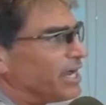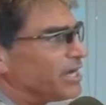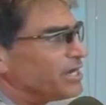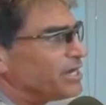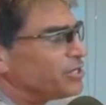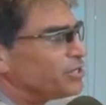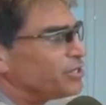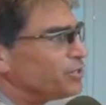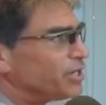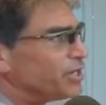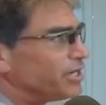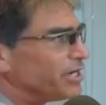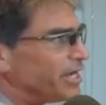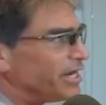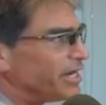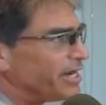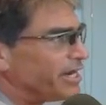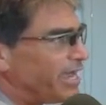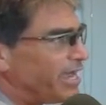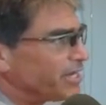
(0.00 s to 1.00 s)
do
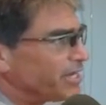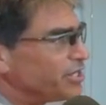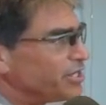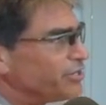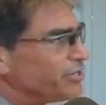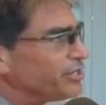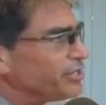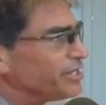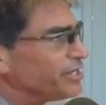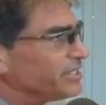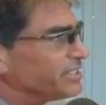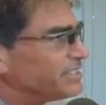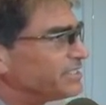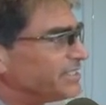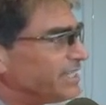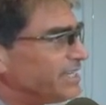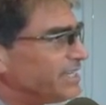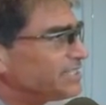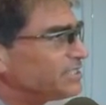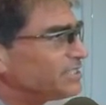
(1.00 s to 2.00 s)
an accurate
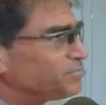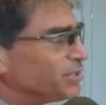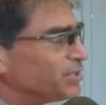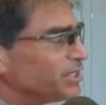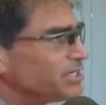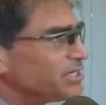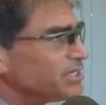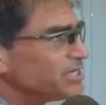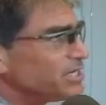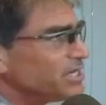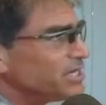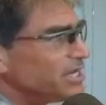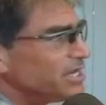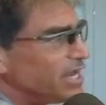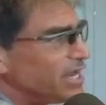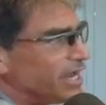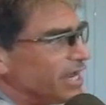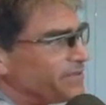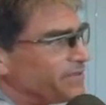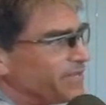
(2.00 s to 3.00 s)
assessment,
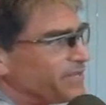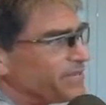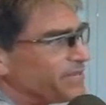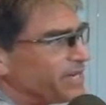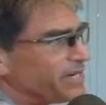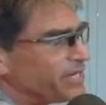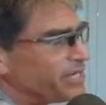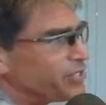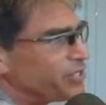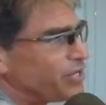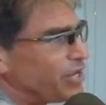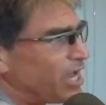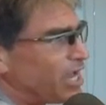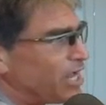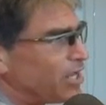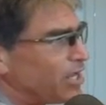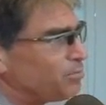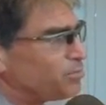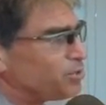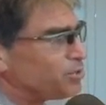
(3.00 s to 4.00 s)
and then they need to
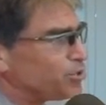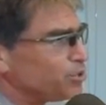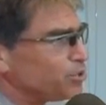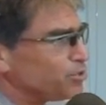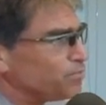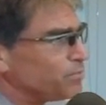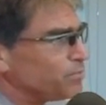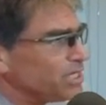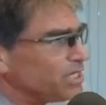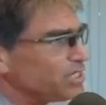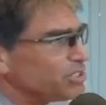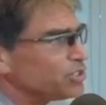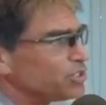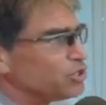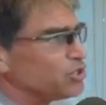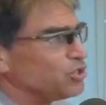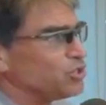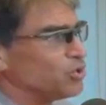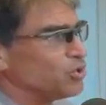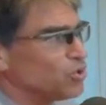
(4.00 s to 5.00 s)
help you meet
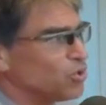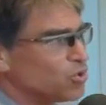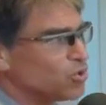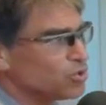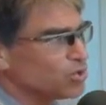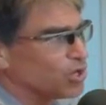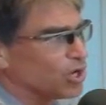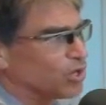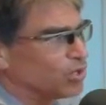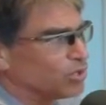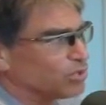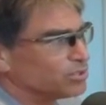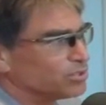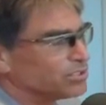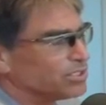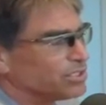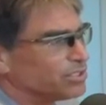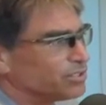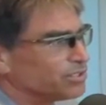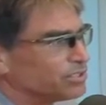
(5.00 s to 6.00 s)
your goals
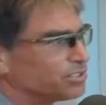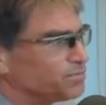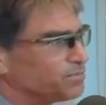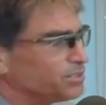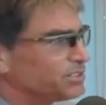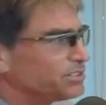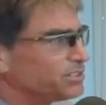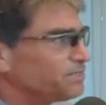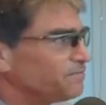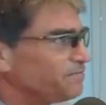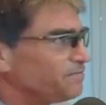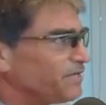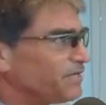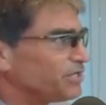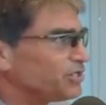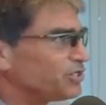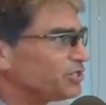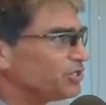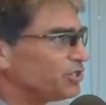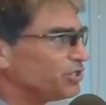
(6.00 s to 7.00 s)
that are
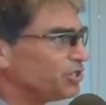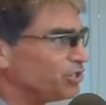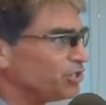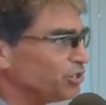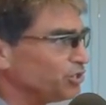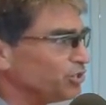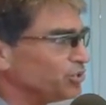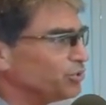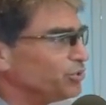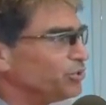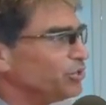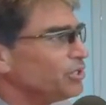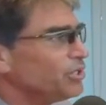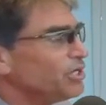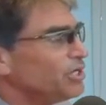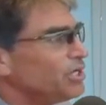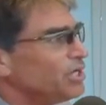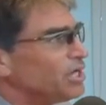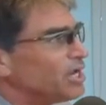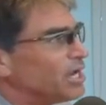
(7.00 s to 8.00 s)
specific to you,
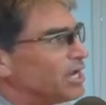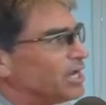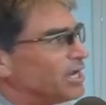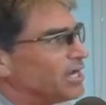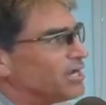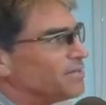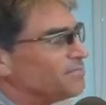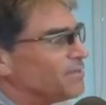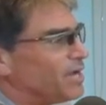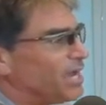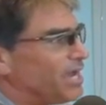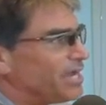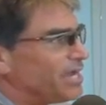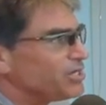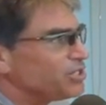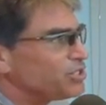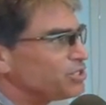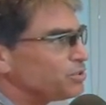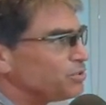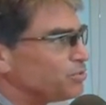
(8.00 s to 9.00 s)
and
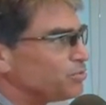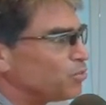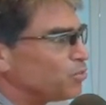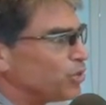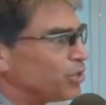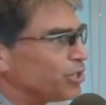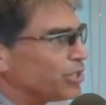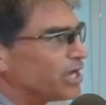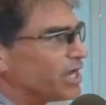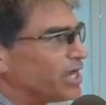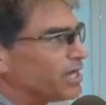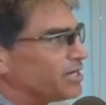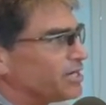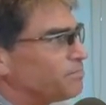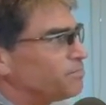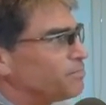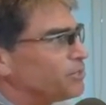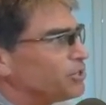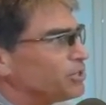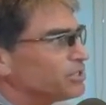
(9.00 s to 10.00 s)
to work out a
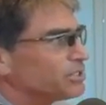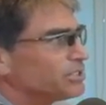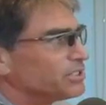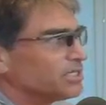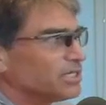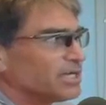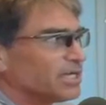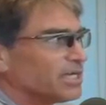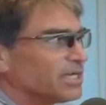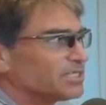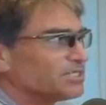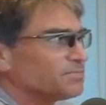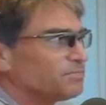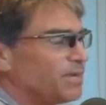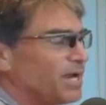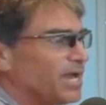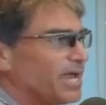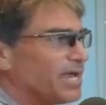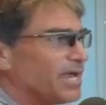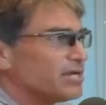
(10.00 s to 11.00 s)
personalized
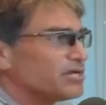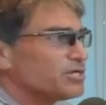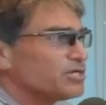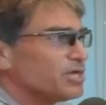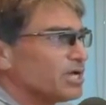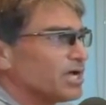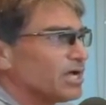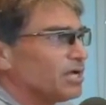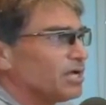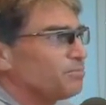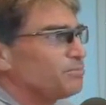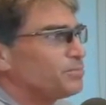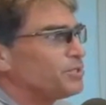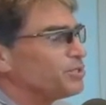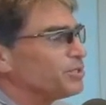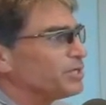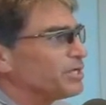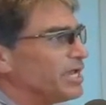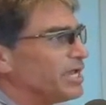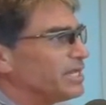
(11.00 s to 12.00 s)
plan to help you
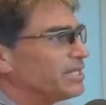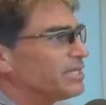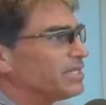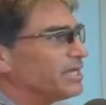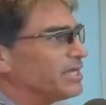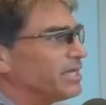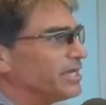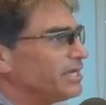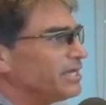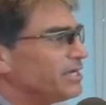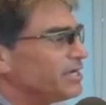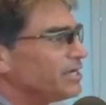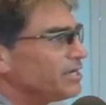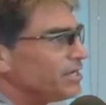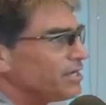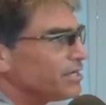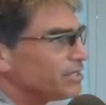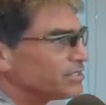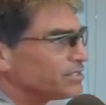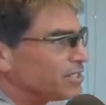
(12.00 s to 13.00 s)
get there
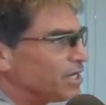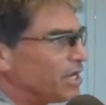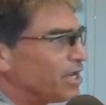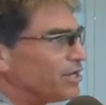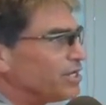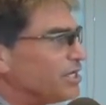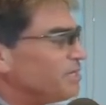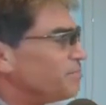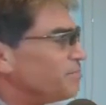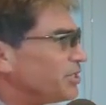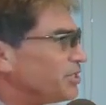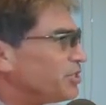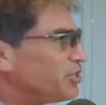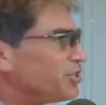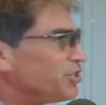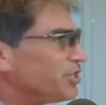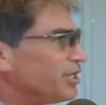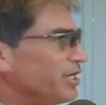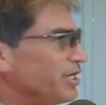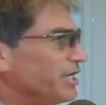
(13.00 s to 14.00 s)
slowly but
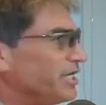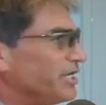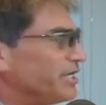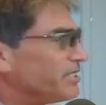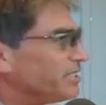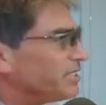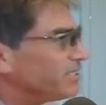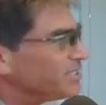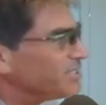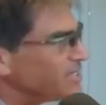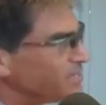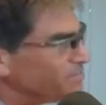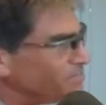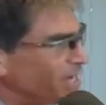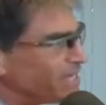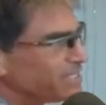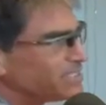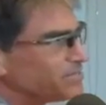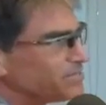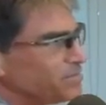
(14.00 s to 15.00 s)
surely. It
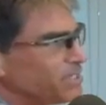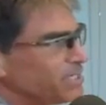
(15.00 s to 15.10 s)
must be